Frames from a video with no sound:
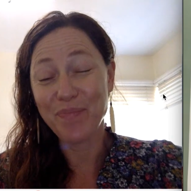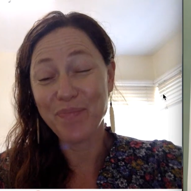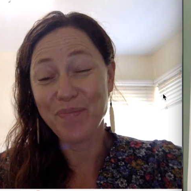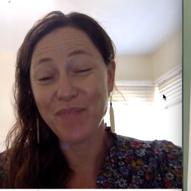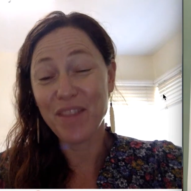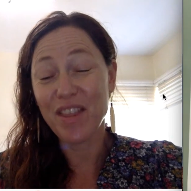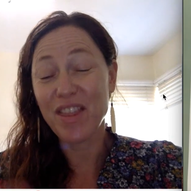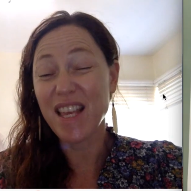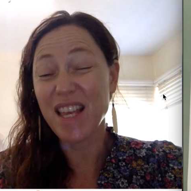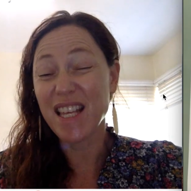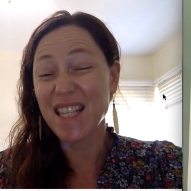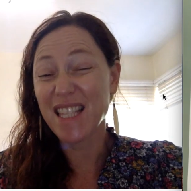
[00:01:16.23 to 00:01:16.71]

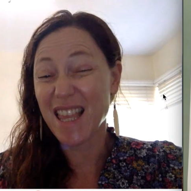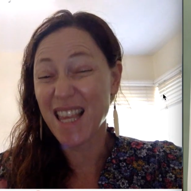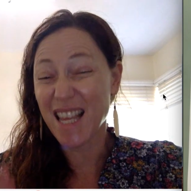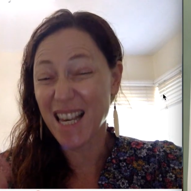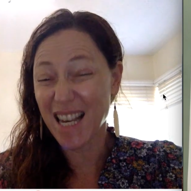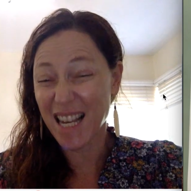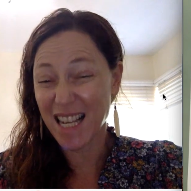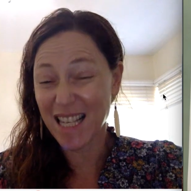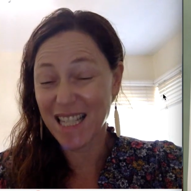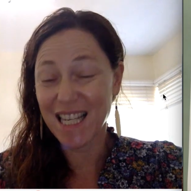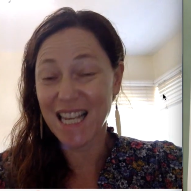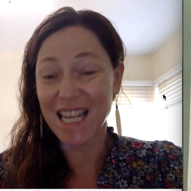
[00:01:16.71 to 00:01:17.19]
things that they
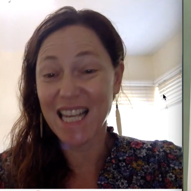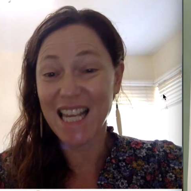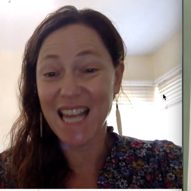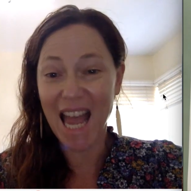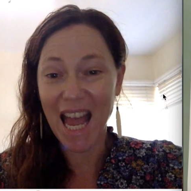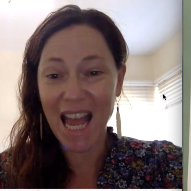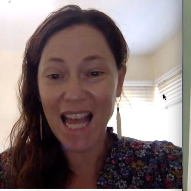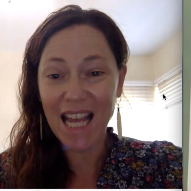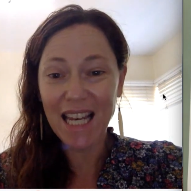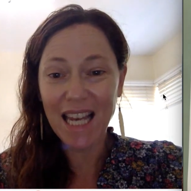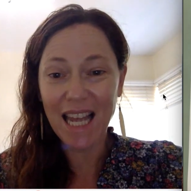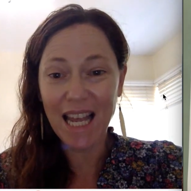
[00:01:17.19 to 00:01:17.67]
need to
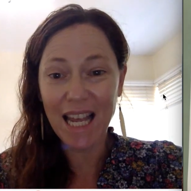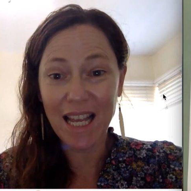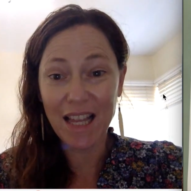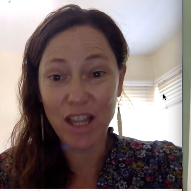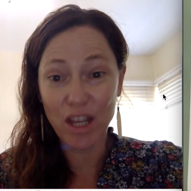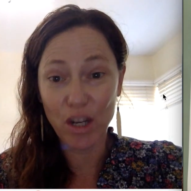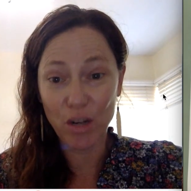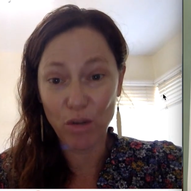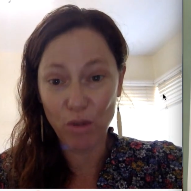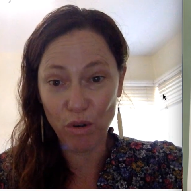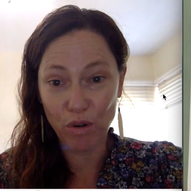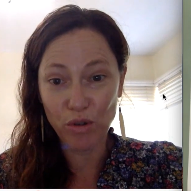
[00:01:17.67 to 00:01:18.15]
get, like at the
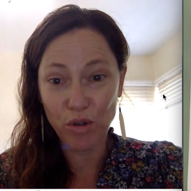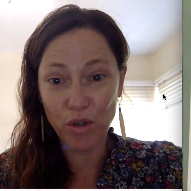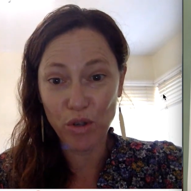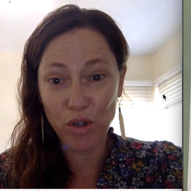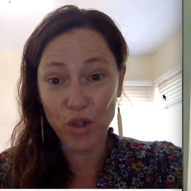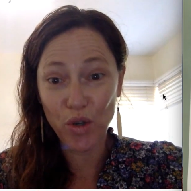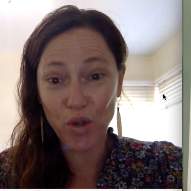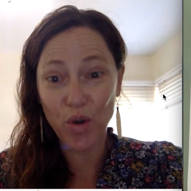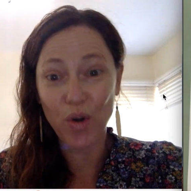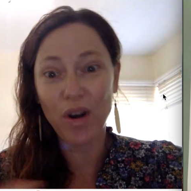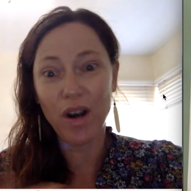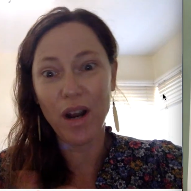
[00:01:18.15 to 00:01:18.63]
grocery
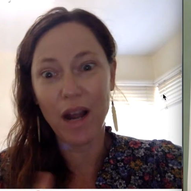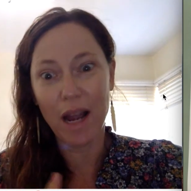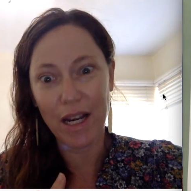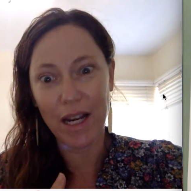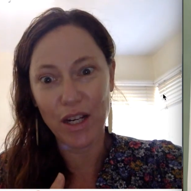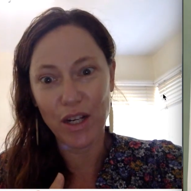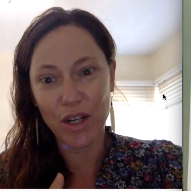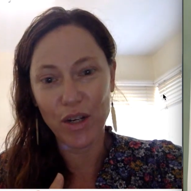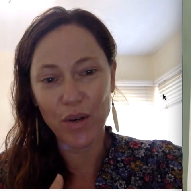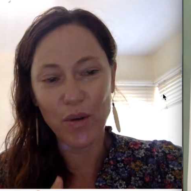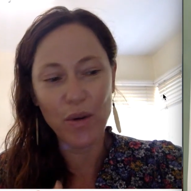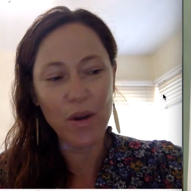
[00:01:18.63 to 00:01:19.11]
store, I
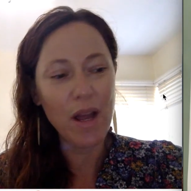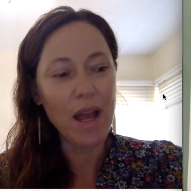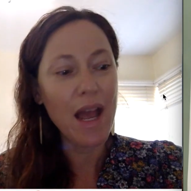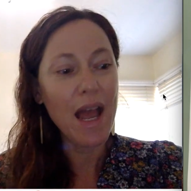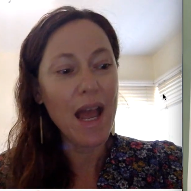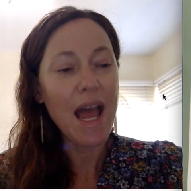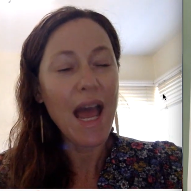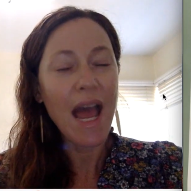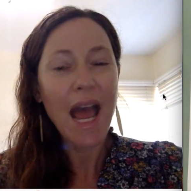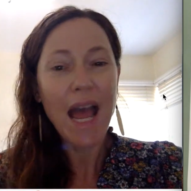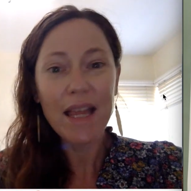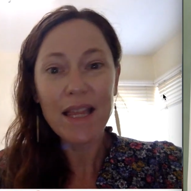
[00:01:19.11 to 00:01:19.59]
do,
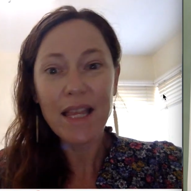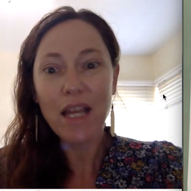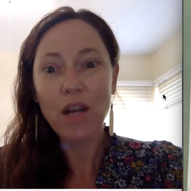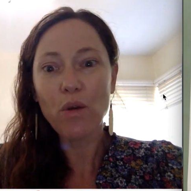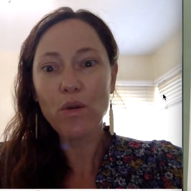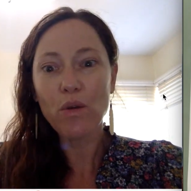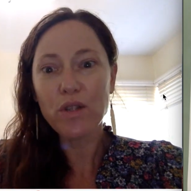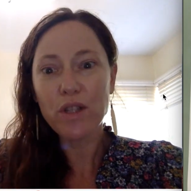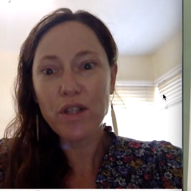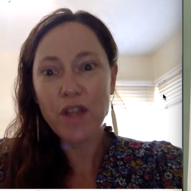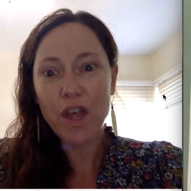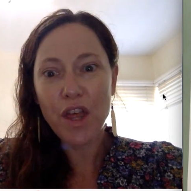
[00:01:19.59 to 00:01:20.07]
and then
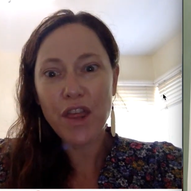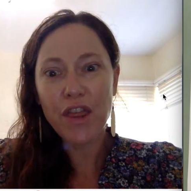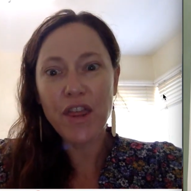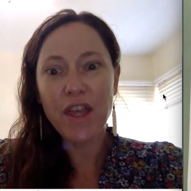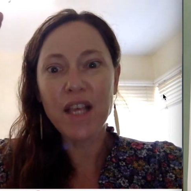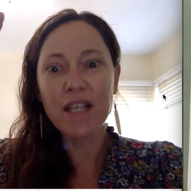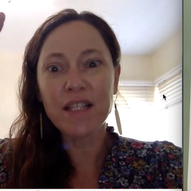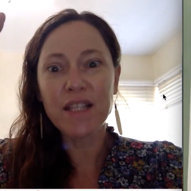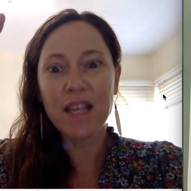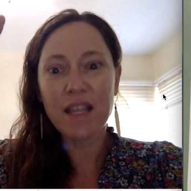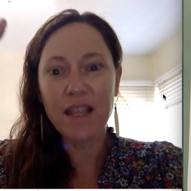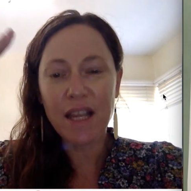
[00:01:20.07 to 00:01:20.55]
also the
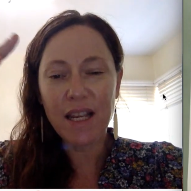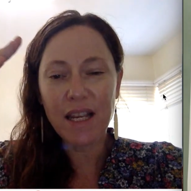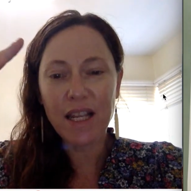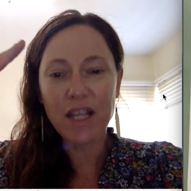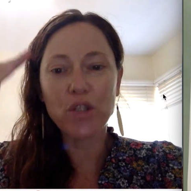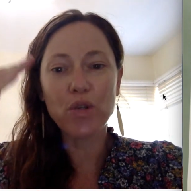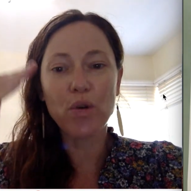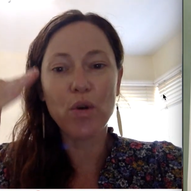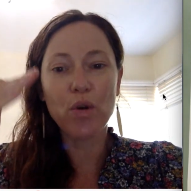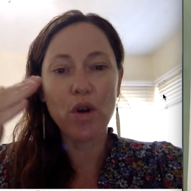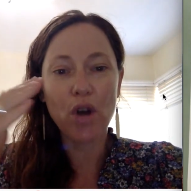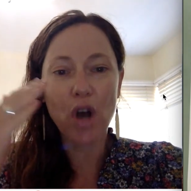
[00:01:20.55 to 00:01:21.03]
things that they need
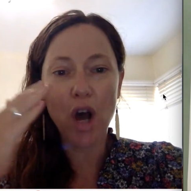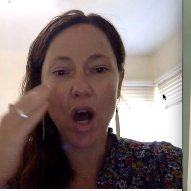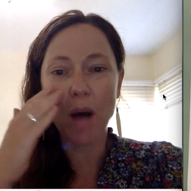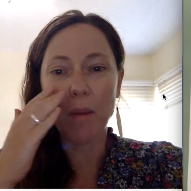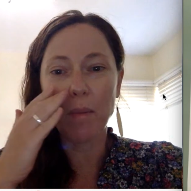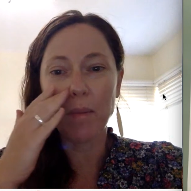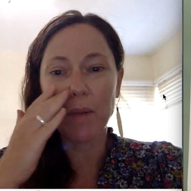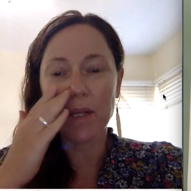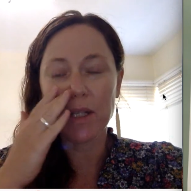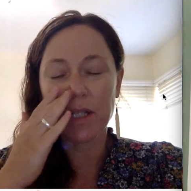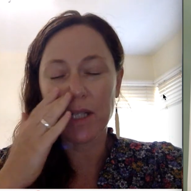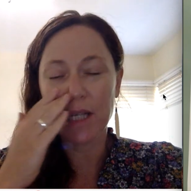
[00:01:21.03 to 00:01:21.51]
to
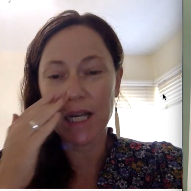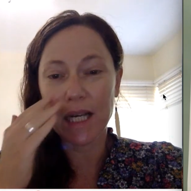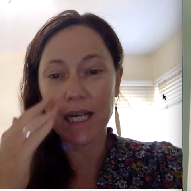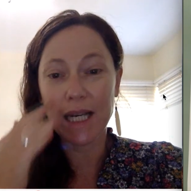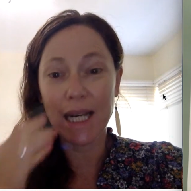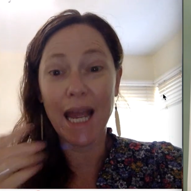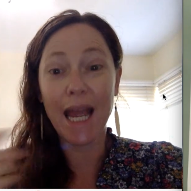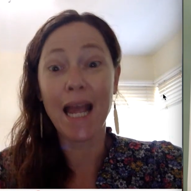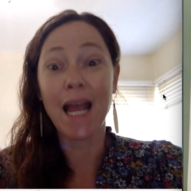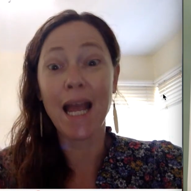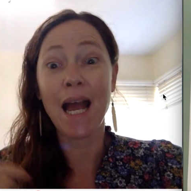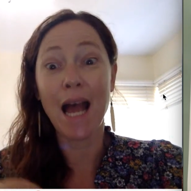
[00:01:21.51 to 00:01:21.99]
accomplish in a
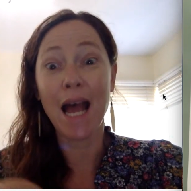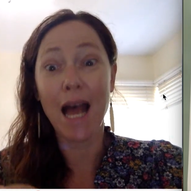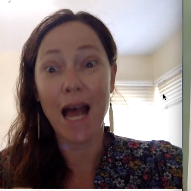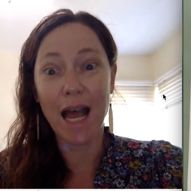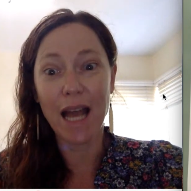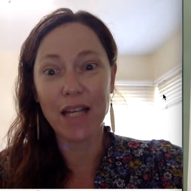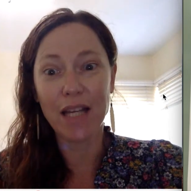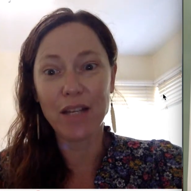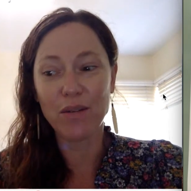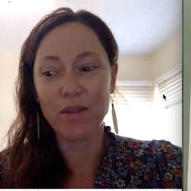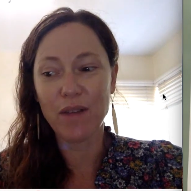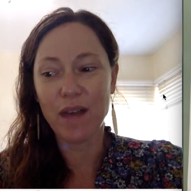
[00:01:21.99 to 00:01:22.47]
day. I
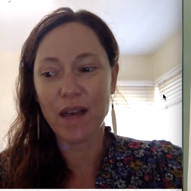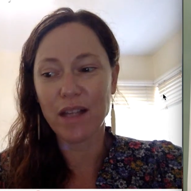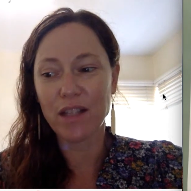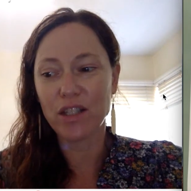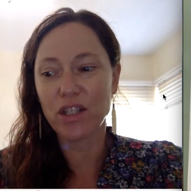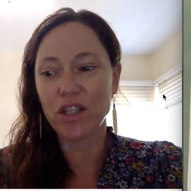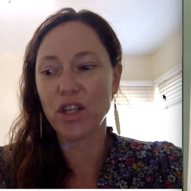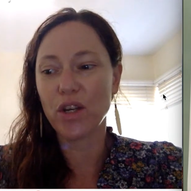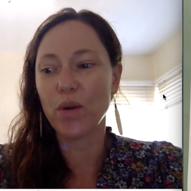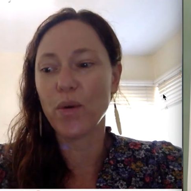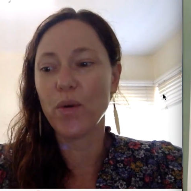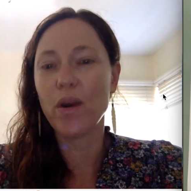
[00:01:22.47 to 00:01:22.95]
do that
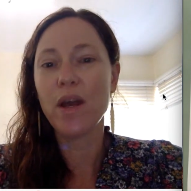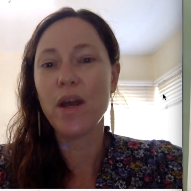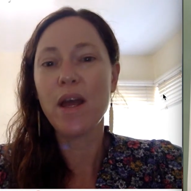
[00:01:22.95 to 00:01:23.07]
too.